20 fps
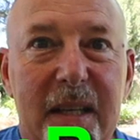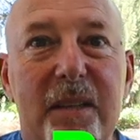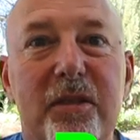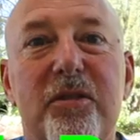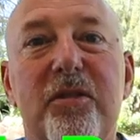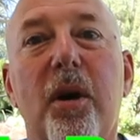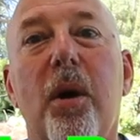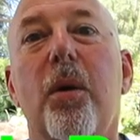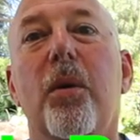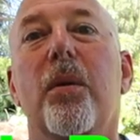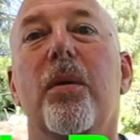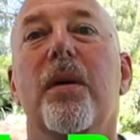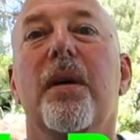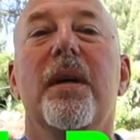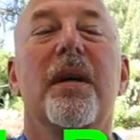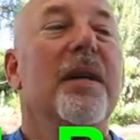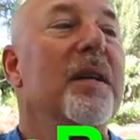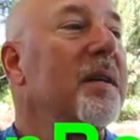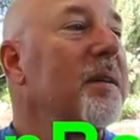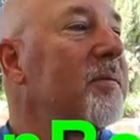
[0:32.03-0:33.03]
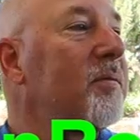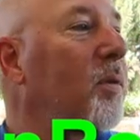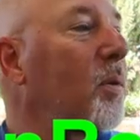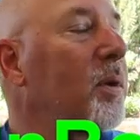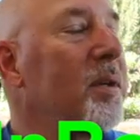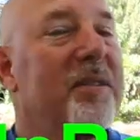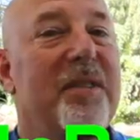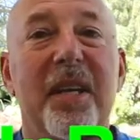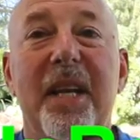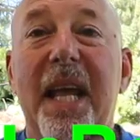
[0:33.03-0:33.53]
So
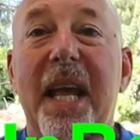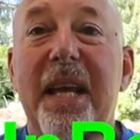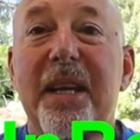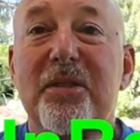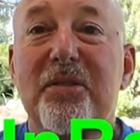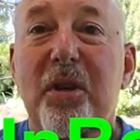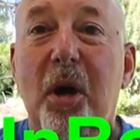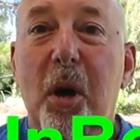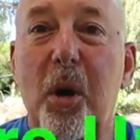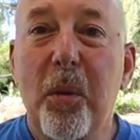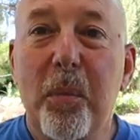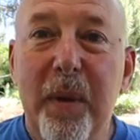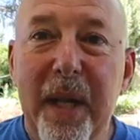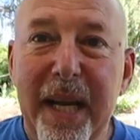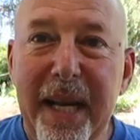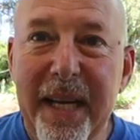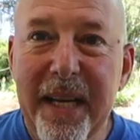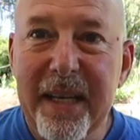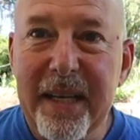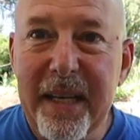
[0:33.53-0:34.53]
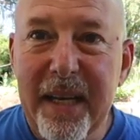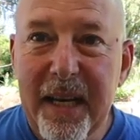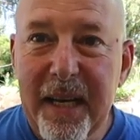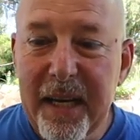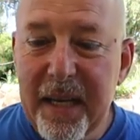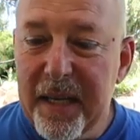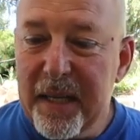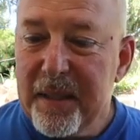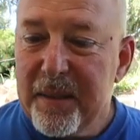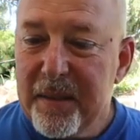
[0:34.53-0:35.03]
for today's opening,
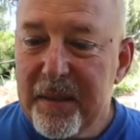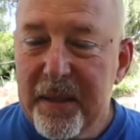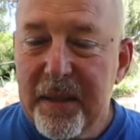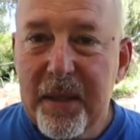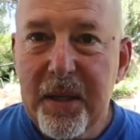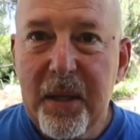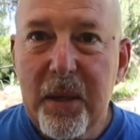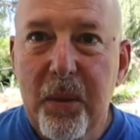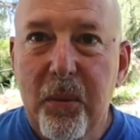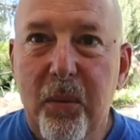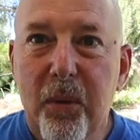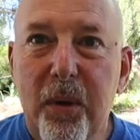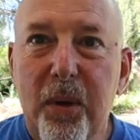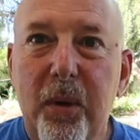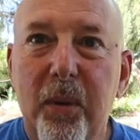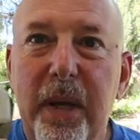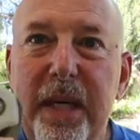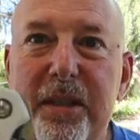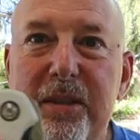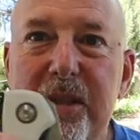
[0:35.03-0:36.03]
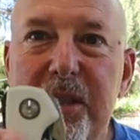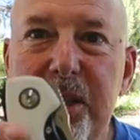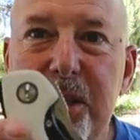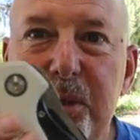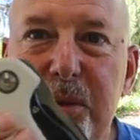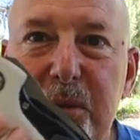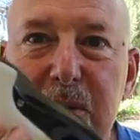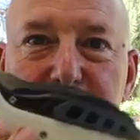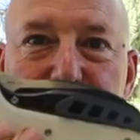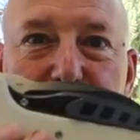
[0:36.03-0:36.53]
uh, we're going to
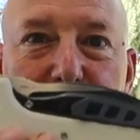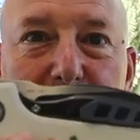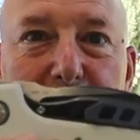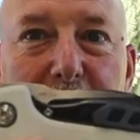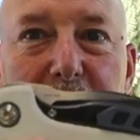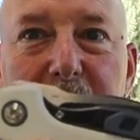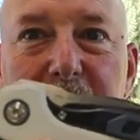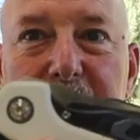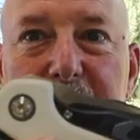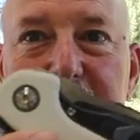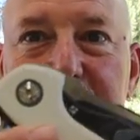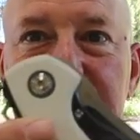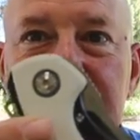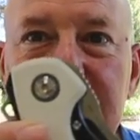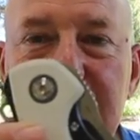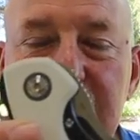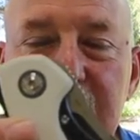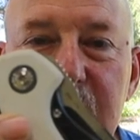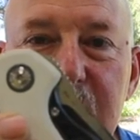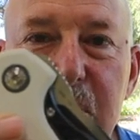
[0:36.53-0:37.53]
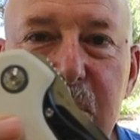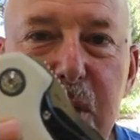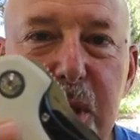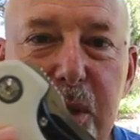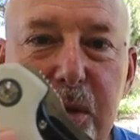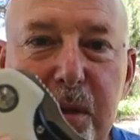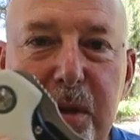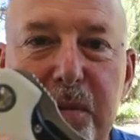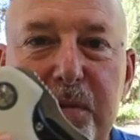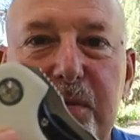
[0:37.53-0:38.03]
use my
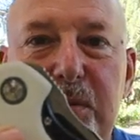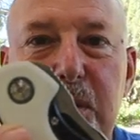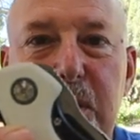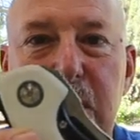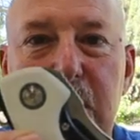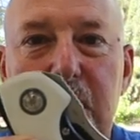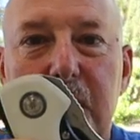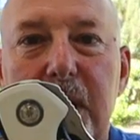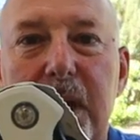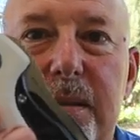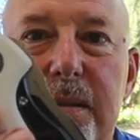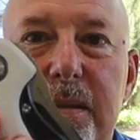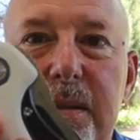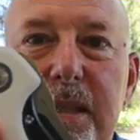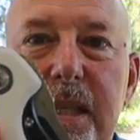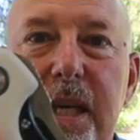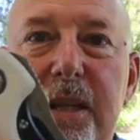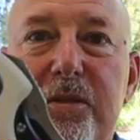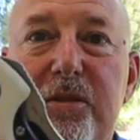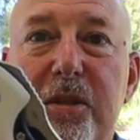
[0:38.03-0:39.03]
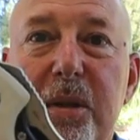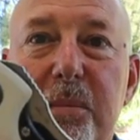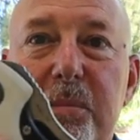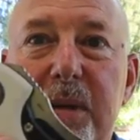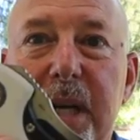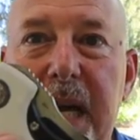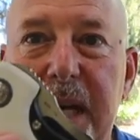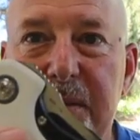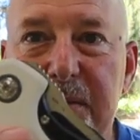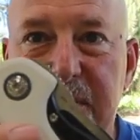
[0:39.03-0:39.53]
beautiful
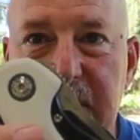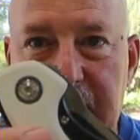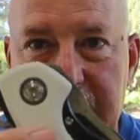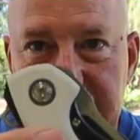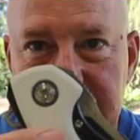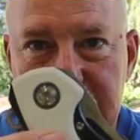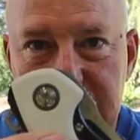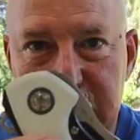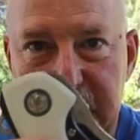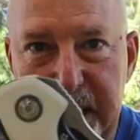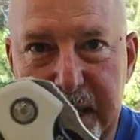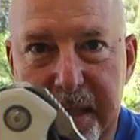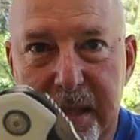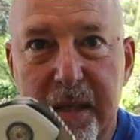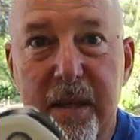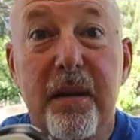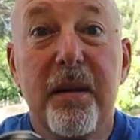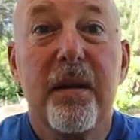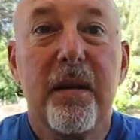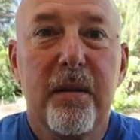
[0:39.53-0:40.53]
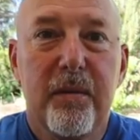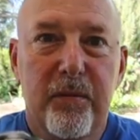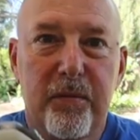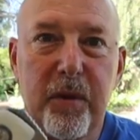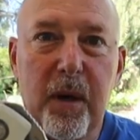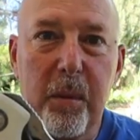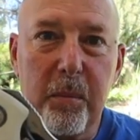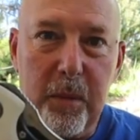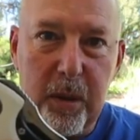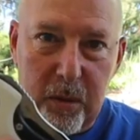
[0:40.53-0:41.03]
custom knife factory
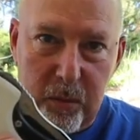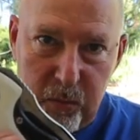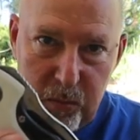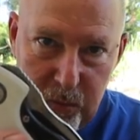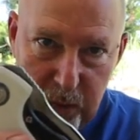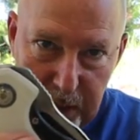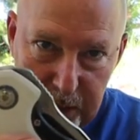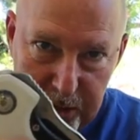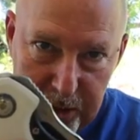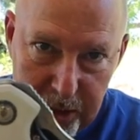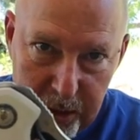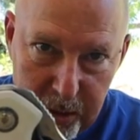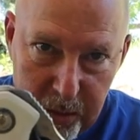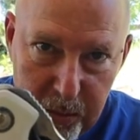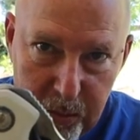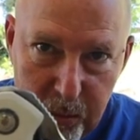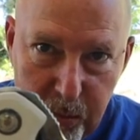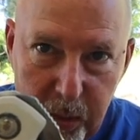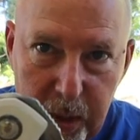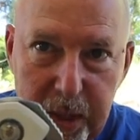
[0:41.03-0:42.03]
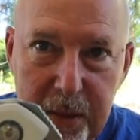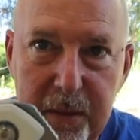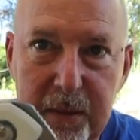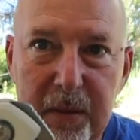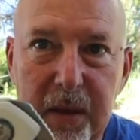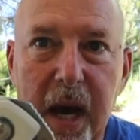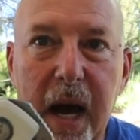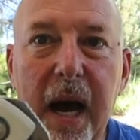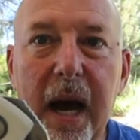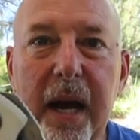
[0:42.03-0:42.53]
from Russia with
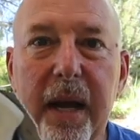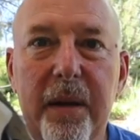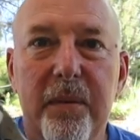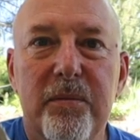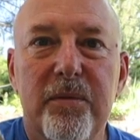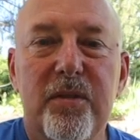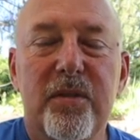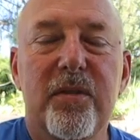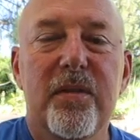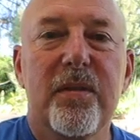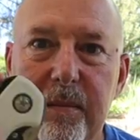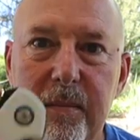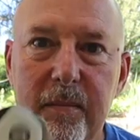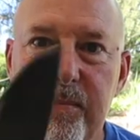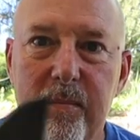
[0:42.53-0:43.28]
knives.